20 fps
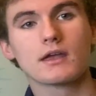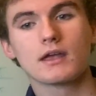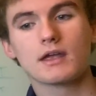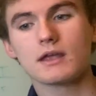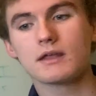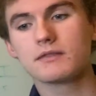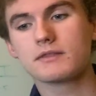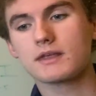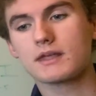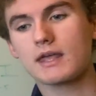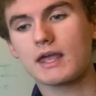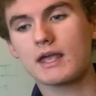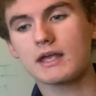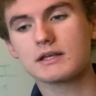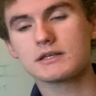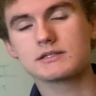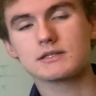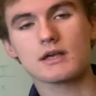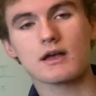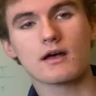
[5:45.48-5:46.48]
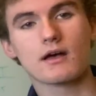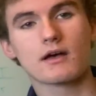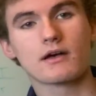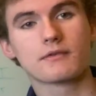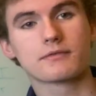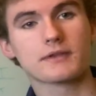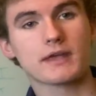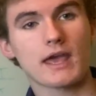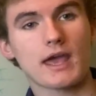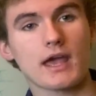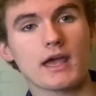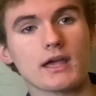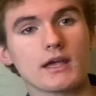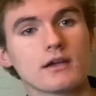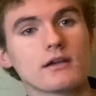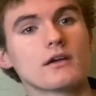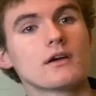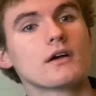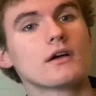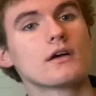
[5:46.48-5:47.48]
in the case of
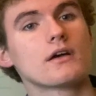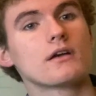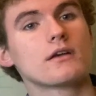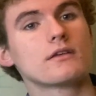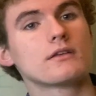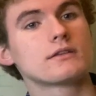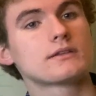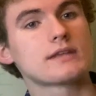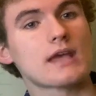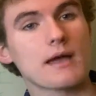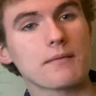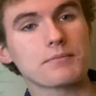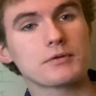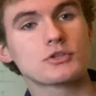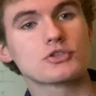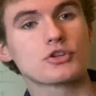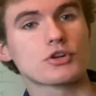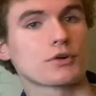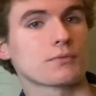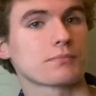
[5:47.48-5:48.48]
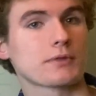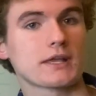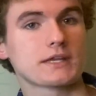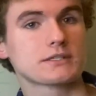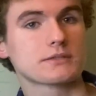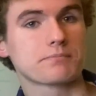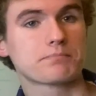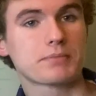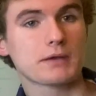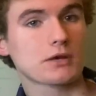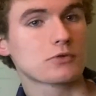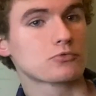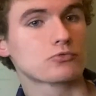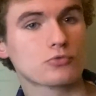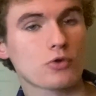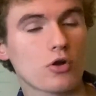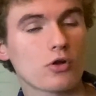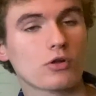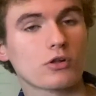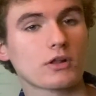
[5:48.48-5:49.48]
K, temperature plays a big
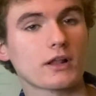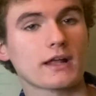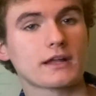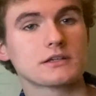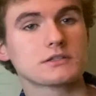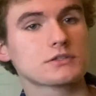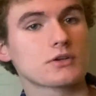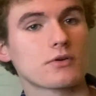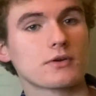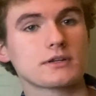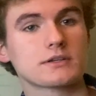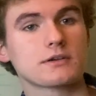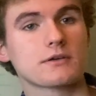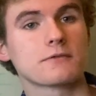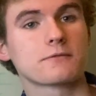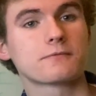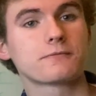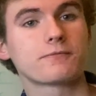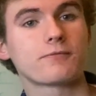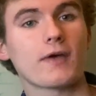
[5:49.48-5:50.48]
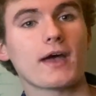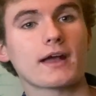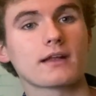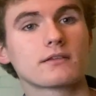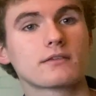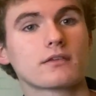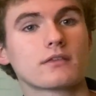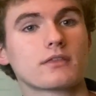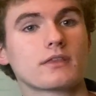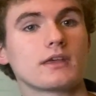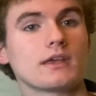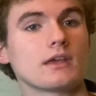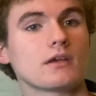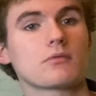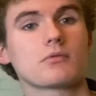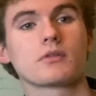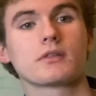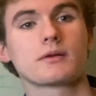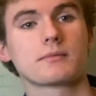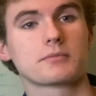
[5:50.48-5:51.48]
role and is going to affect the
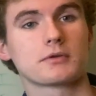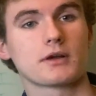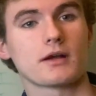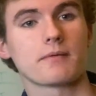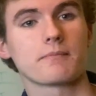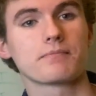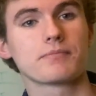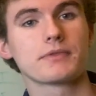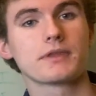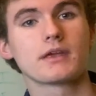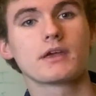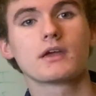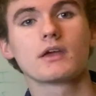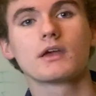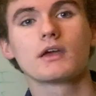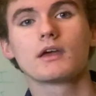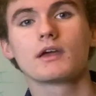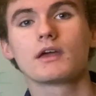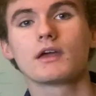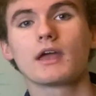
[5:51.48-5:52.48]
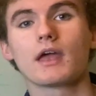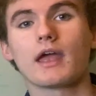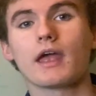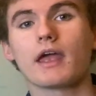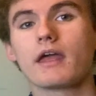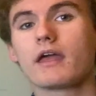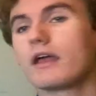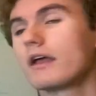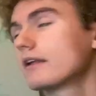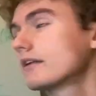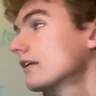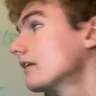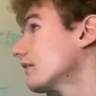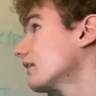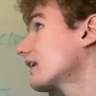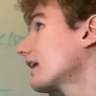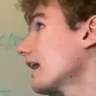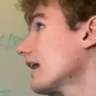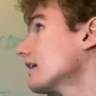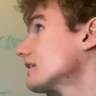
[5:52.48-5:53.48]
equilibrium. And in the
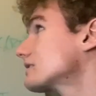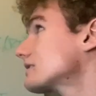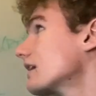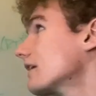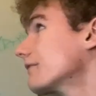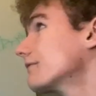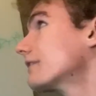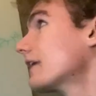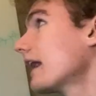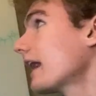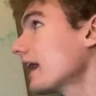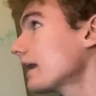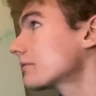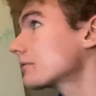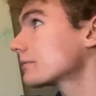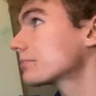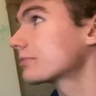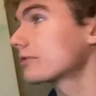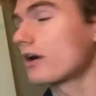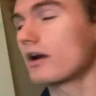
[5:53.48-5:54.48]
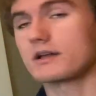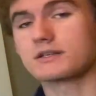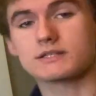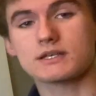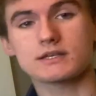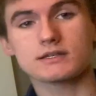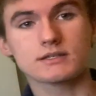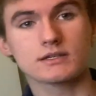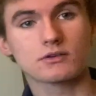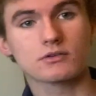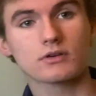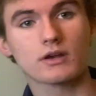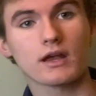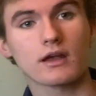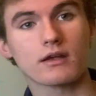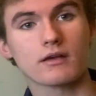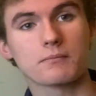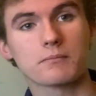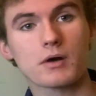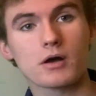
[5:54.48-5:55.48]
case of the Haber process in
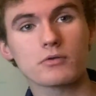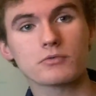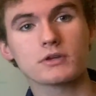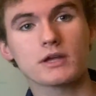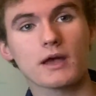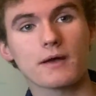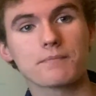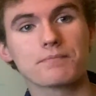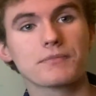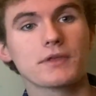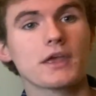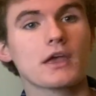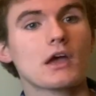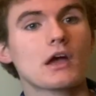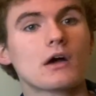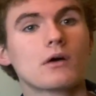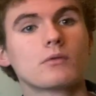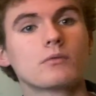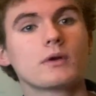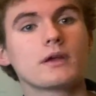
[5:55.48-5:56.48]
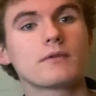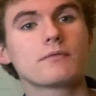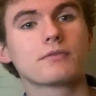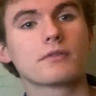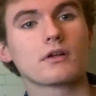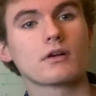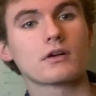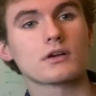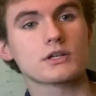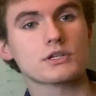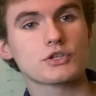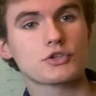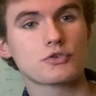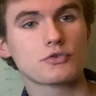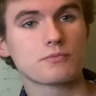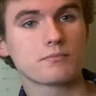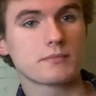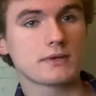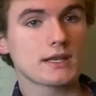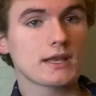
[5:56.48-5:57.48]
creating ammonia, we've learned
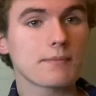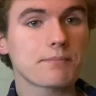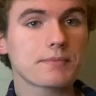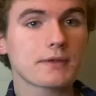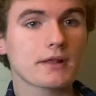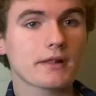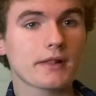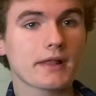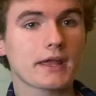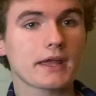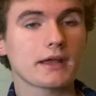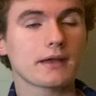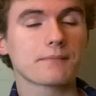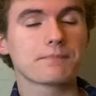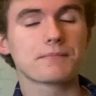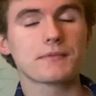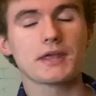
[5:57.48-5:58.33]
to manipulate